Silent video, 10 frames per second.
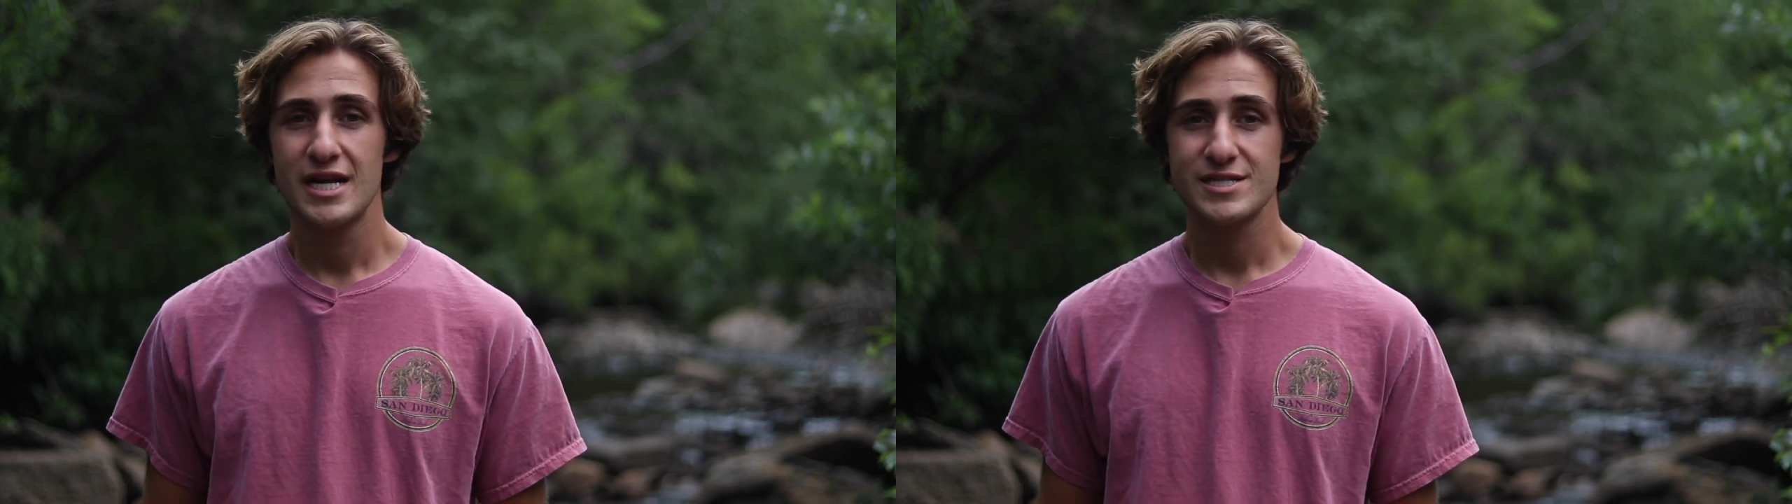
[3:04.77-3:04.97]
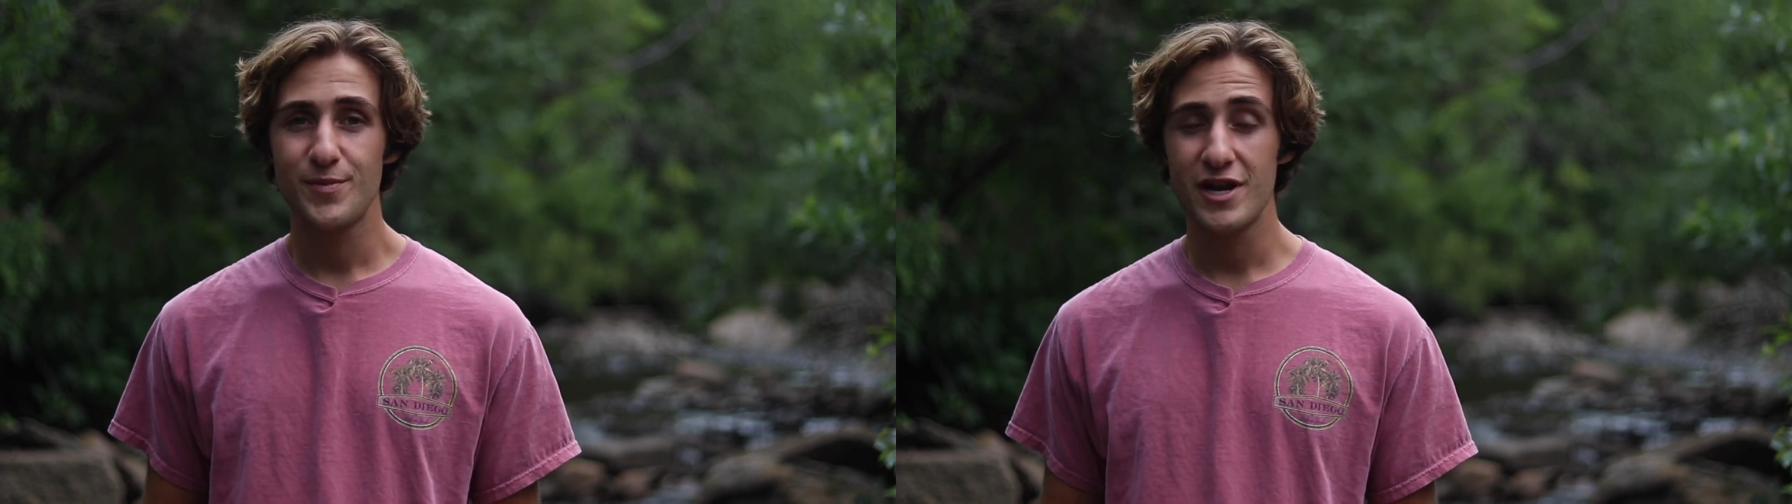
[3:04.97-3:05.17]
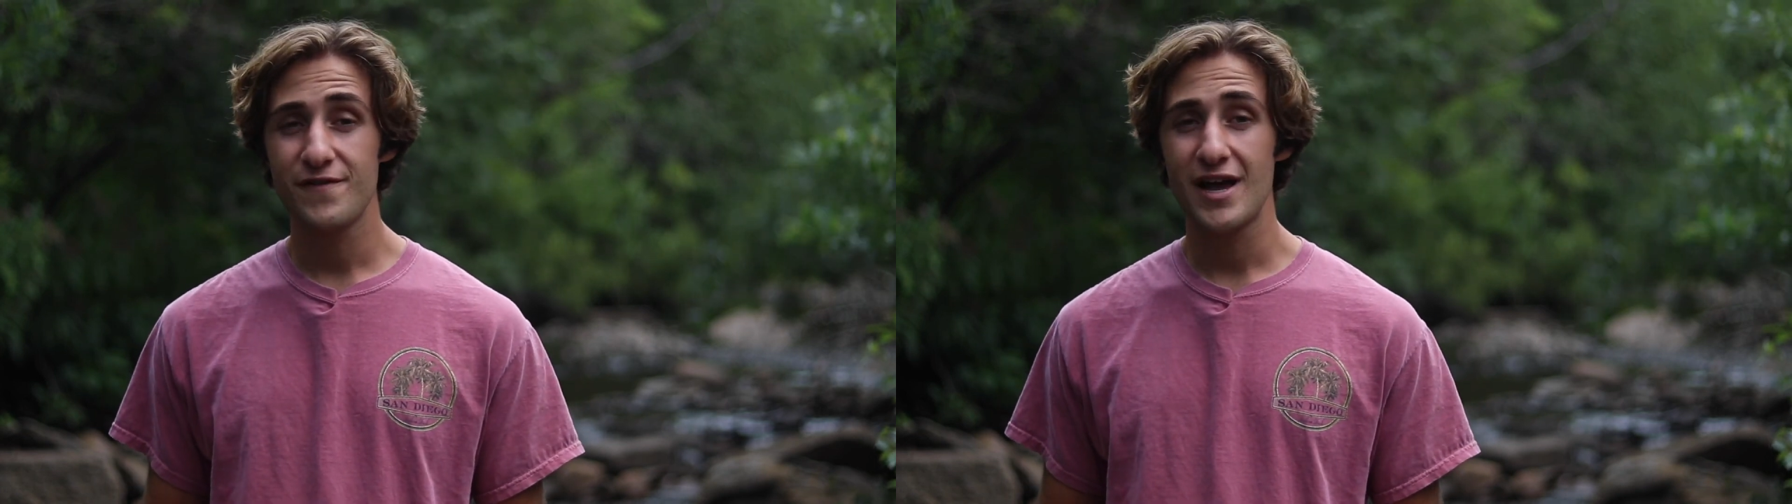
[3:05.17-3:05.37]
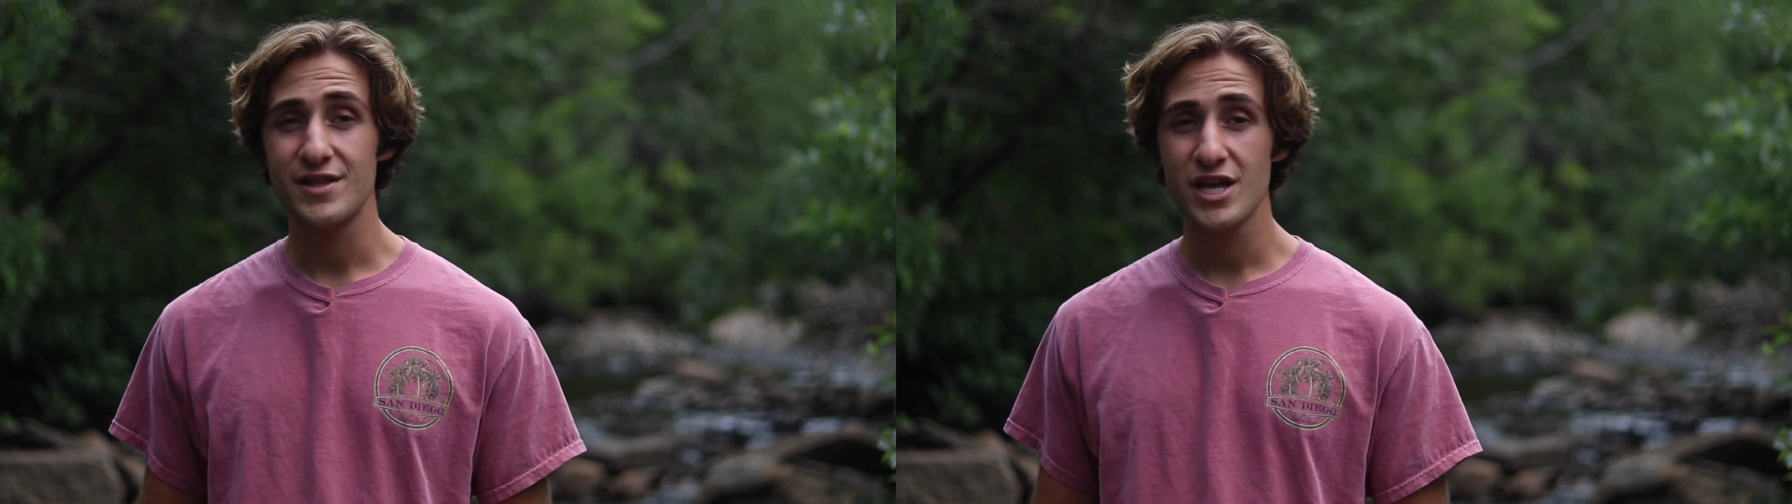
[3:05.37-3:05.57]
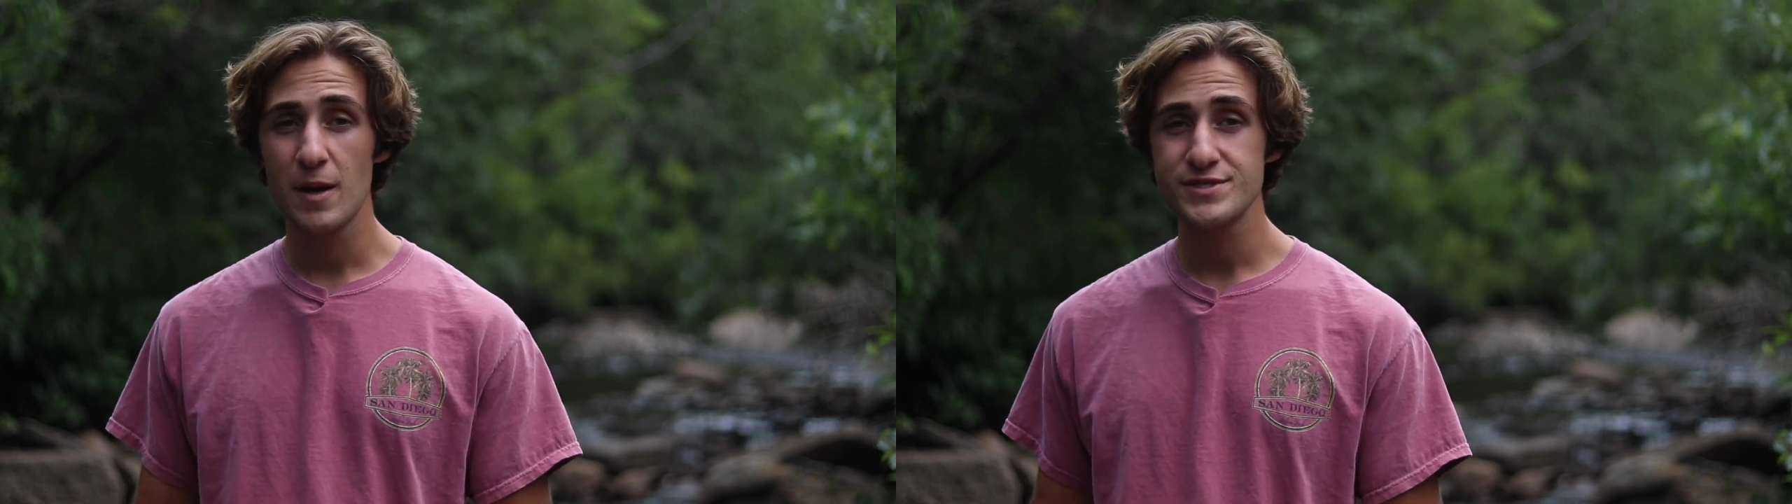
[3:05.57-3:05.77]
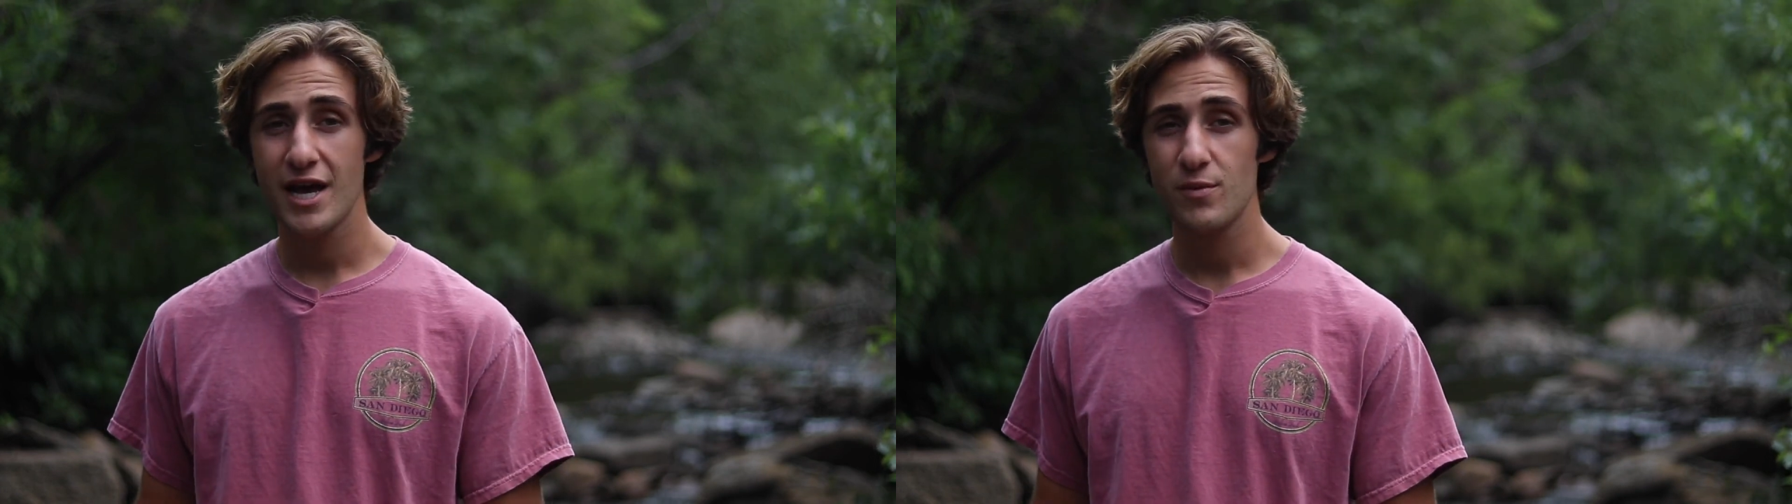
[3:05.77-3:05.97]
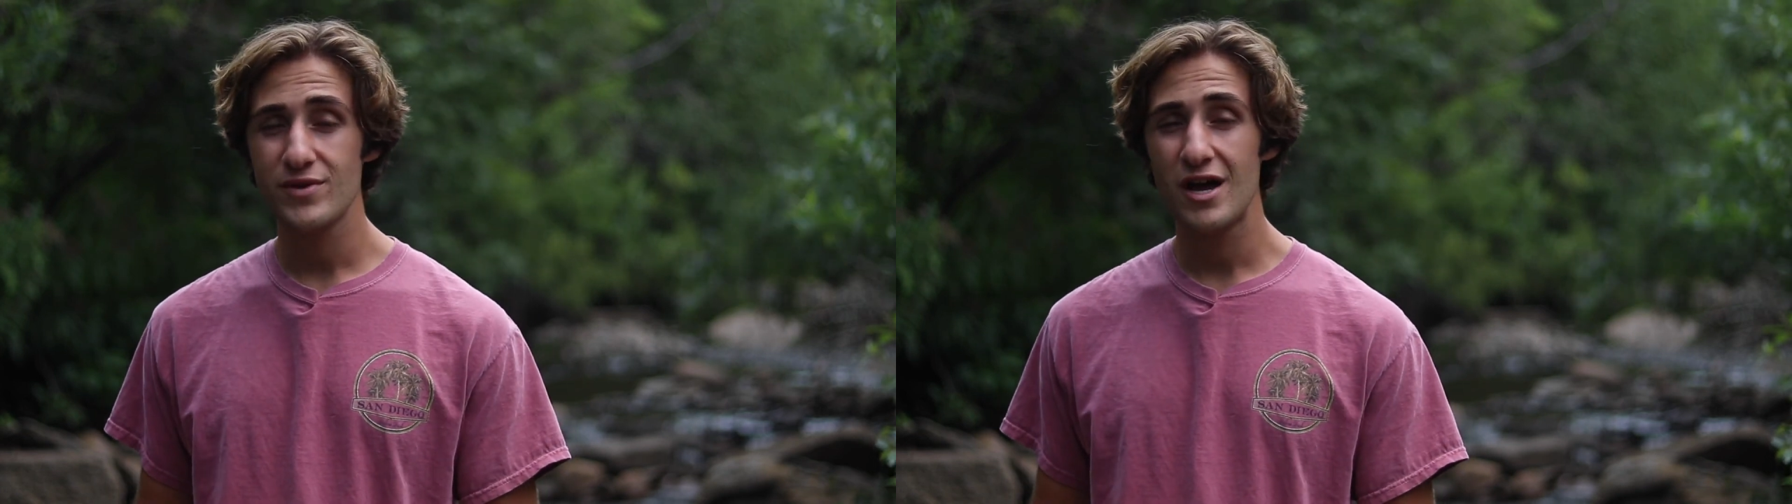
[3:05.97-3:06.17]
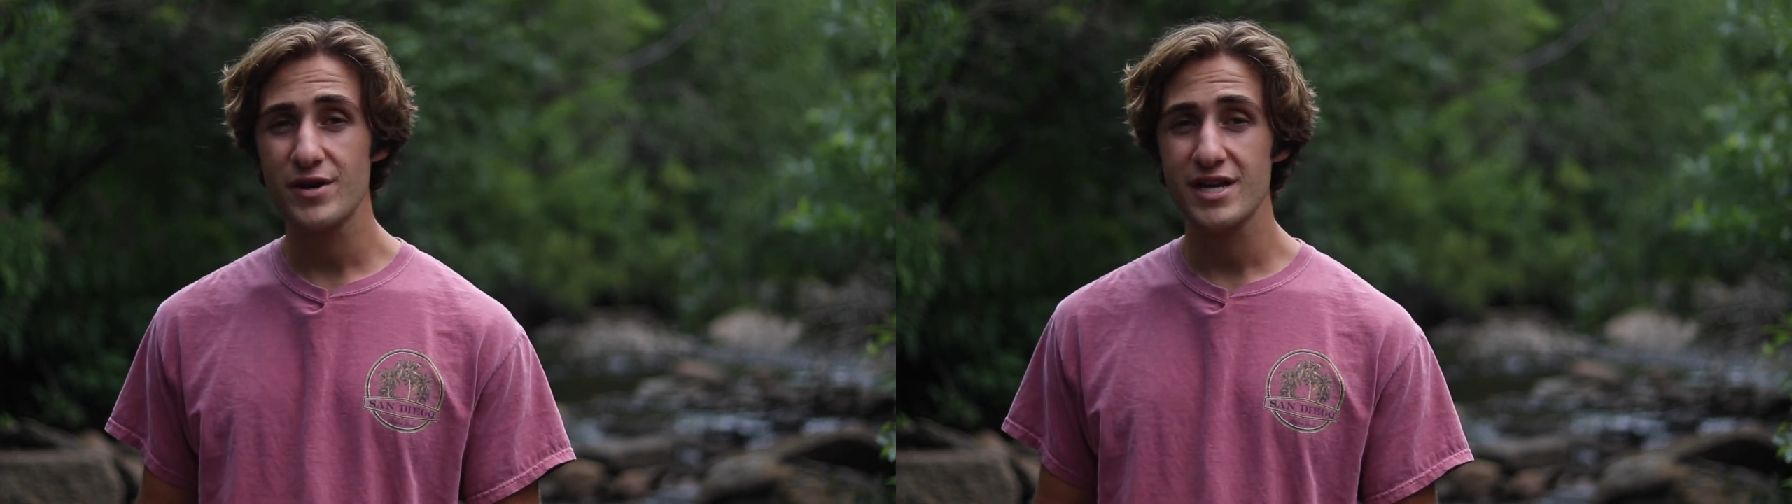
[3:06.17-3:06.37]
to benefit on the upside
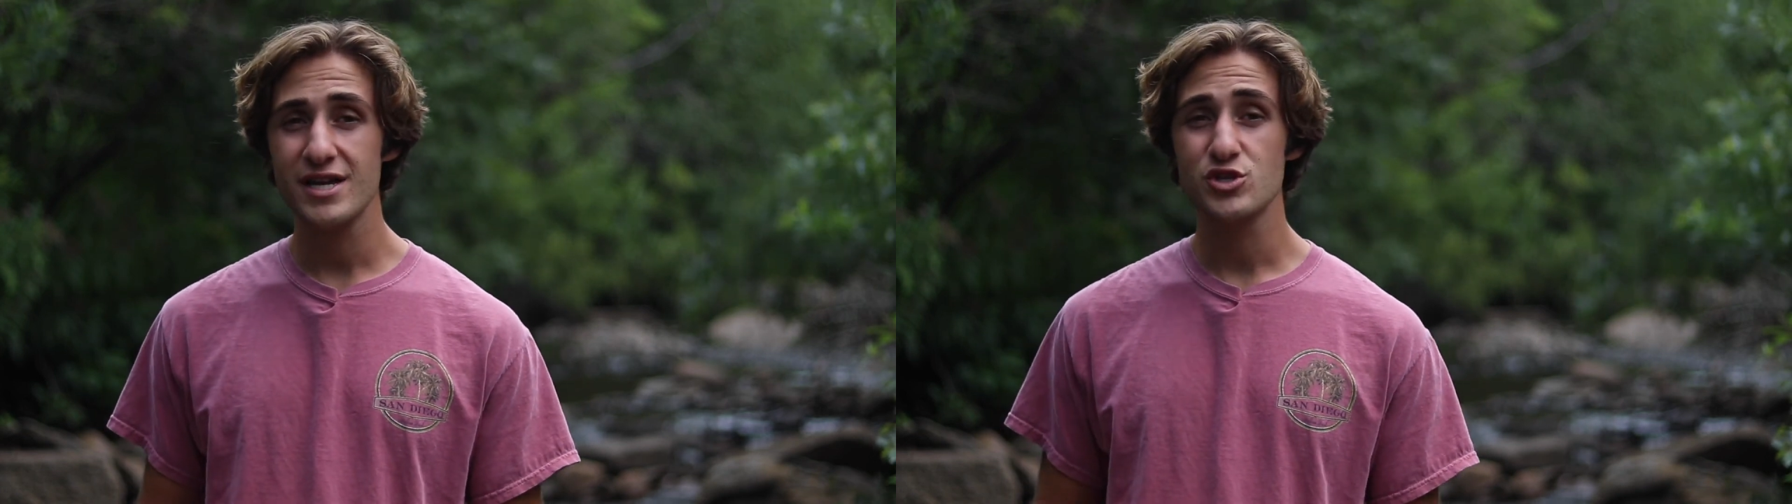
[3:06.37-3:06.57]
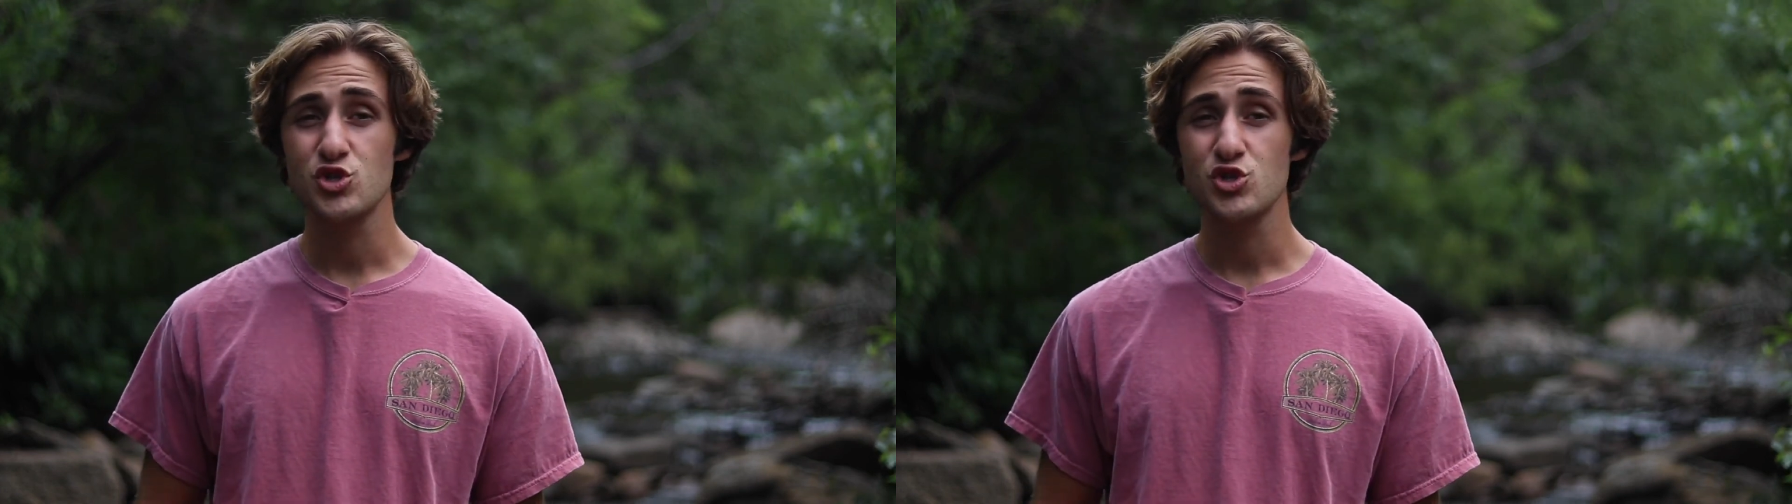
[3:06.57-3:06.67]
without getting